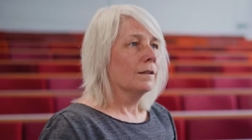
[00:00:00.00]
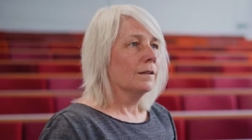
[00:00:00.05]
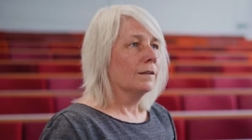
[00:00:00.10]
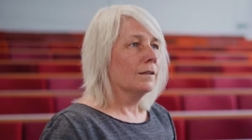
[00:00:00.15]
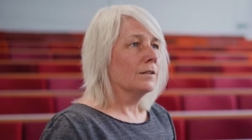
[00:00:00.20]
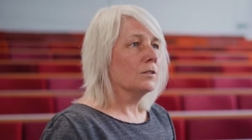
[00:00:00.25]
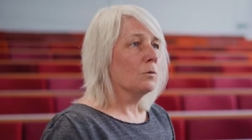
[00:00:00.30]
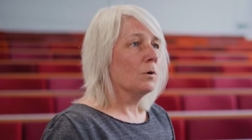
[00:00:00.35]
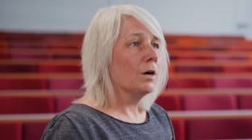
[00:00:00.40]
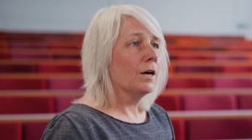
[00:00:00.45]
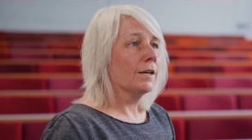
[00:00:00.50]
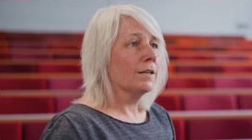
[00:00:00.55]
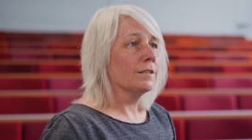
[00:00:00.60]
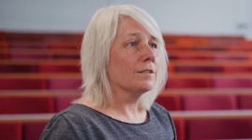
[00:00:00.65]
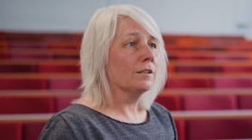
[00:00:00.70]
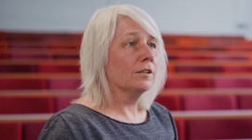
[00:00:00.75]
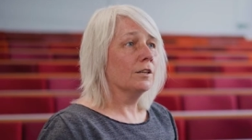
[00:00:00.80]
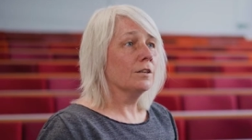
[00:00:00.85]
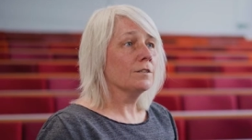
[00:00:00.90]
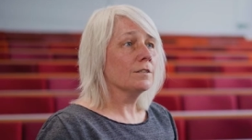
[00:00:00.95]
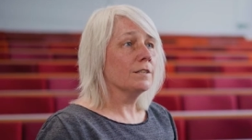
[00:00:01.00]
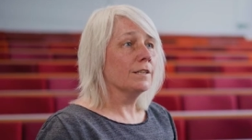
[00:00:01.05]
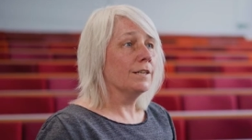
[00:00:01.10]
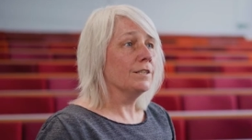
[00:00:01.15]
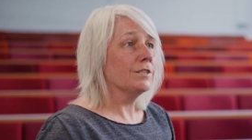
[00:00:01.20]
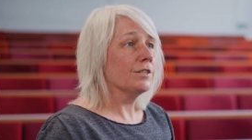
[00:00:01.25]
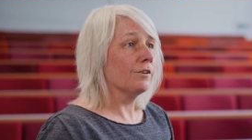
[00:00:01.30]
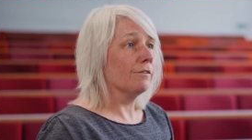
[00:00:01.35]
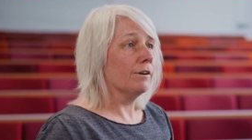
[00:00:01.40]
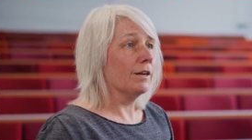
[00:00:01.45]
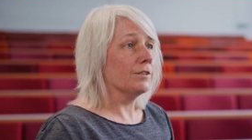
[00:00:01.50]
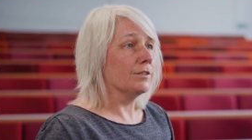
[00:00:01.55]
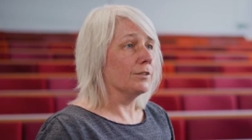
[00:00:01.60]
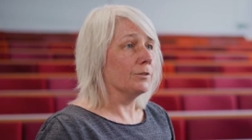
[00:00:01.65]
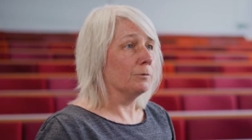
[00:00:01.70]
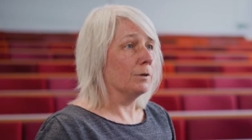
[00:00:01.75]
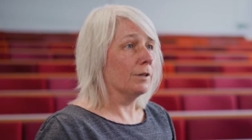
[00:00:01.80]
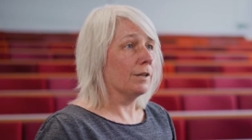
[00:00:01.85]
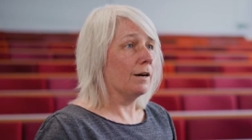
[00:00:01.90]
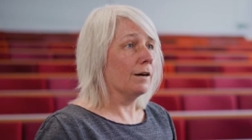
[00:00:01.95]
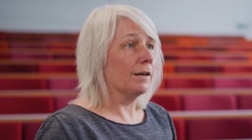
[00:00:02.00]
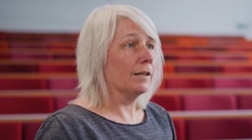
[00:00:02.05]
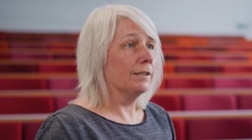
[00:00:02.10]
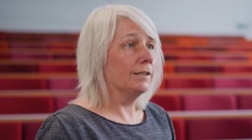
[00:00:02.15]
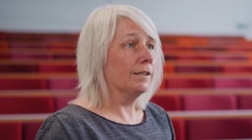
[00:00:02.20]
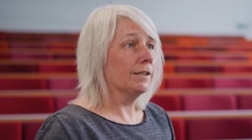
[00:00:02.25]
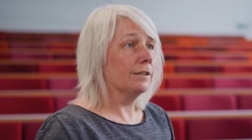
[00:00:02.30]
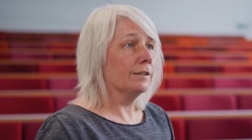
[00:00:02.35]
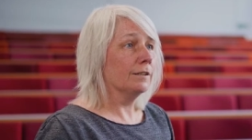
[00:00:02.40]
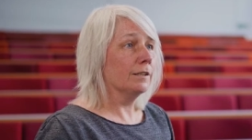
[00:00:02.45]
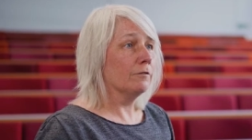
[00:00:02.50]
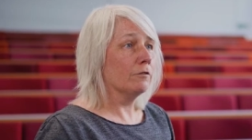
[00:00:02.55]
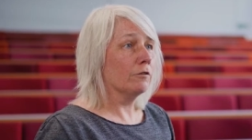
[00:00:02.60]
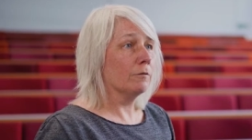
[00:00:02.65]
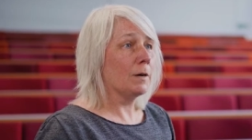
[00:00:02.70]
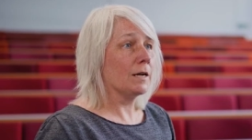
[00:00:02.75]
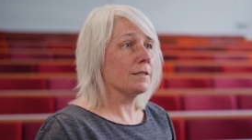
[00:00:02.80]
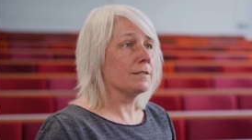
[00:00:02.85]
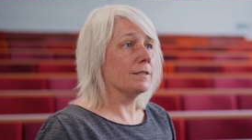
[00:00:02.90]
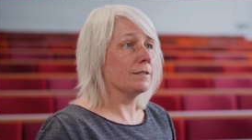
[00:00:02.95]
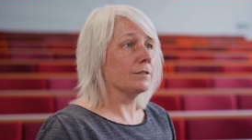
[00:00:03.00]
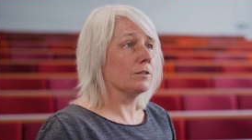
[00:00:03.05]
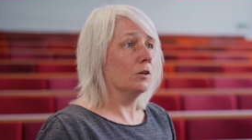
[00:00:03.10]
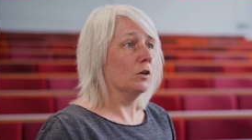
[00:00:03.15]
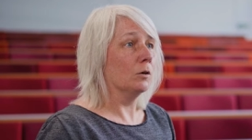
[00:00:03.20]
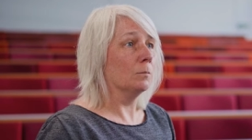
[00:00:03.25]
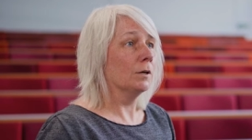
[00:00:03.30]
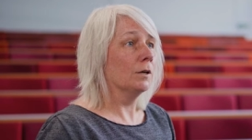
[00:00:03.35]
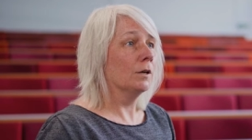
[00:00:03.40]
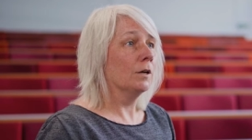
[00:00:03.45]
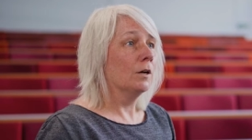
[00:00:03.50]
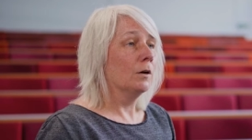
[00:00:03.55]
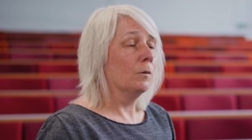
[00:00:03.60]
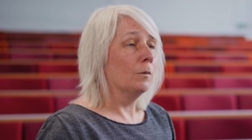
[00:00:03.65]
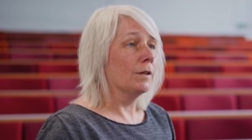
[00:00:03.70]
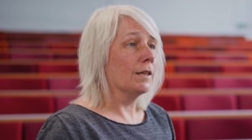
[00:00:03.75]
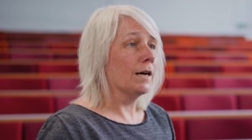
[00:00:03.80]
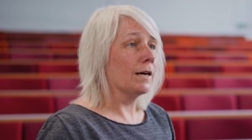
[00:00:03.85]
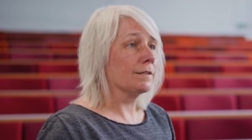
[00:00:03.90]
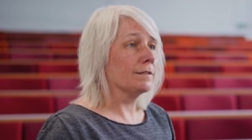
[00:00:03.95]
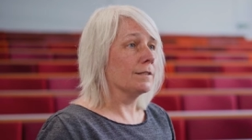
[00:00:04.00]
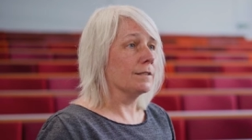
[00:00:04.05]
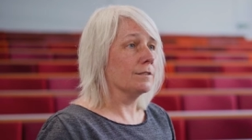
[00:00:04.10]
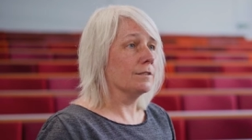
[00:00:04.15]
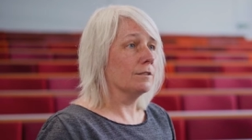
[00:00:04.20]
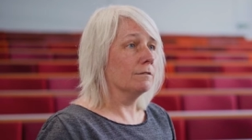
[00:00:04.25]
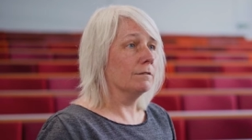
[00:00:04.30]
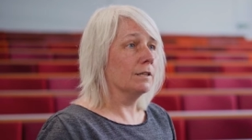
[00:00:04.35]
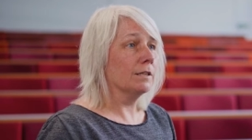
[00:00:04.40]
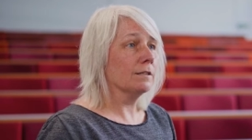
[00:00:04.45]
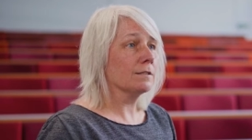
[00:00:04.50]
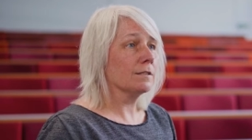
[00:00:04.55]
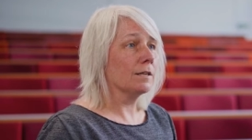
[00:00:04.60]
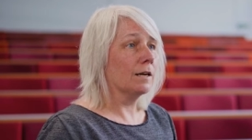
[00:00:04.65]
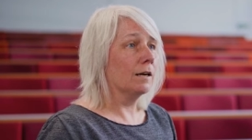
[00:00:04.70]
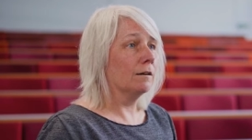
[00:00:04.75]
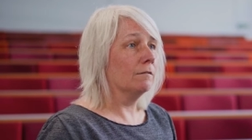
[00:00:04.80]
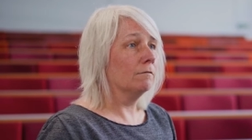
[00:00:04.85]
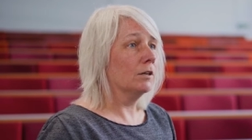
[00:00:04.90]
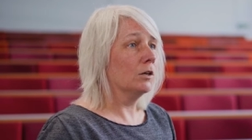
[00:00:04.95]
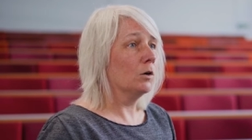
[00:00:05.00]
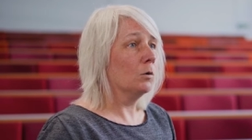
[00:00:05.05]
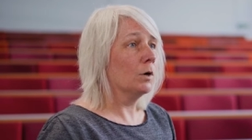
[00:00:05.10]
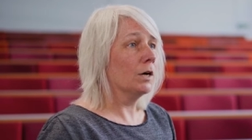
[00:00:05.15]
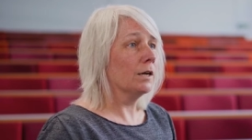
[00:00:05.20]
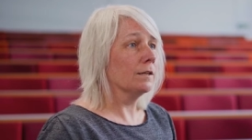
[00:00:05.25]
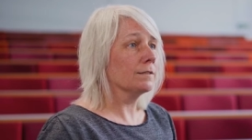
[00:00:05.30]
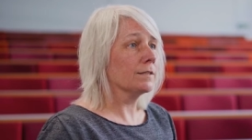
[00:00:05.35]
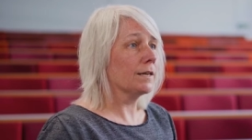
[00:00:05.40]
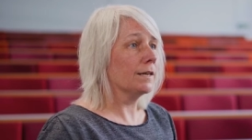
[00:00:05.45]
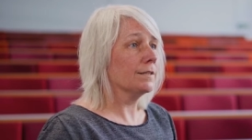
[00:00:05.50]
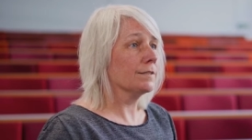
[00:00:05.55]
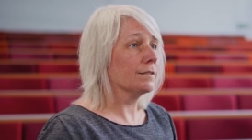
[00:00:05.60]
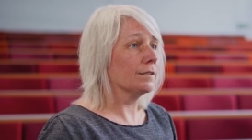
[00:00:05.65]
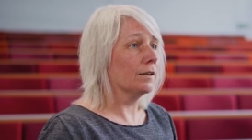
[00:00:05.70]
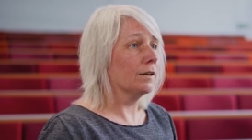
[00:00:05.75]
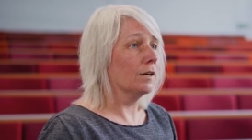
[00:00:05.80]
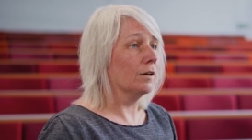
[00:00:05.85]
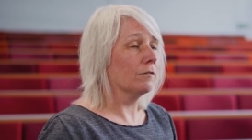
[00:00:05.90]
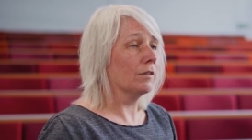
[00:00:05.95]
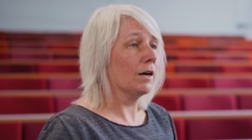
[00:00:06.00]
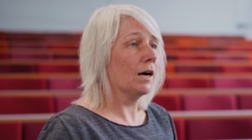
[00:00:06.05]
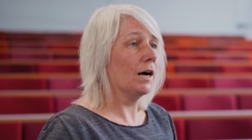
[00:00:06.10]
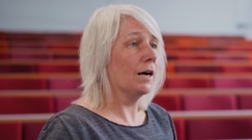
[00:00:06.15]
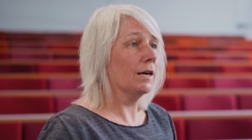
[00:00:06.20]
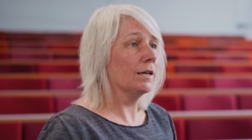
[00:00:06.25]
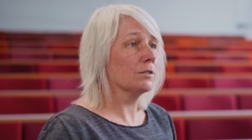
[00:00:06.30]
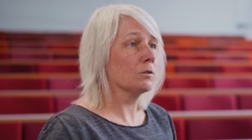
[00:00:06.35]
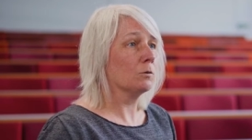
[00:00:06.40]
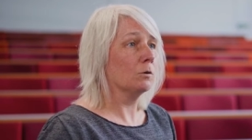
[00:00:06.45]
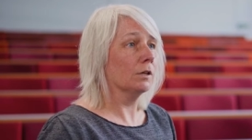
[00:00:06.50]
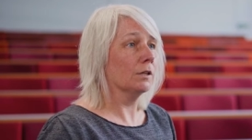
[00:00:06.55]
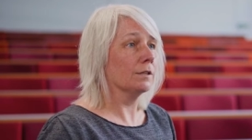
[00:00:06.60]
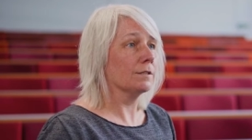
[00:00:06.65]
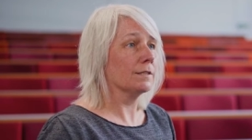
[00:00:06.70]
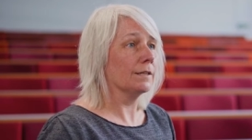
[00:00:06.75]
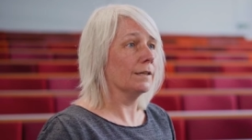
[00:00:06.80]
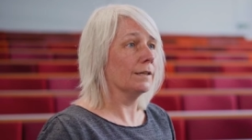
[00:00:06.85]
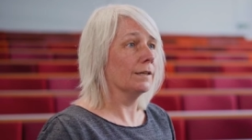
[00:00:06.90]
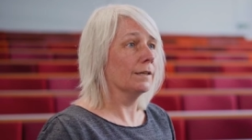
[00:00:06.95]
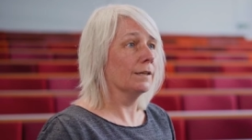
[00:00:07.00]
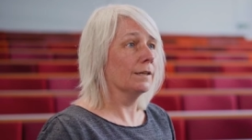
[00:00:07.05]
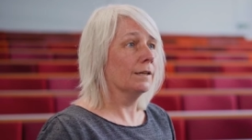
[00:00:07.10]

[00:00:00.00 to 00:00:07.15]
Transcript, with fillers: This work is closely integrated with our clinical informatics hub with access to real-time, real-world data of the highest quality,